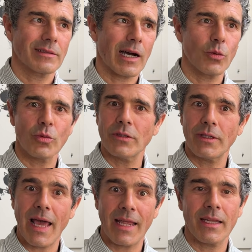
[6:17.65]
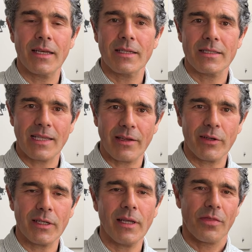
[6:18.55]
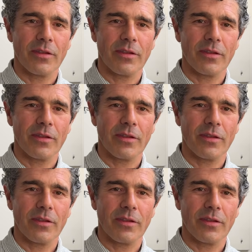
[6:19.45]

N7.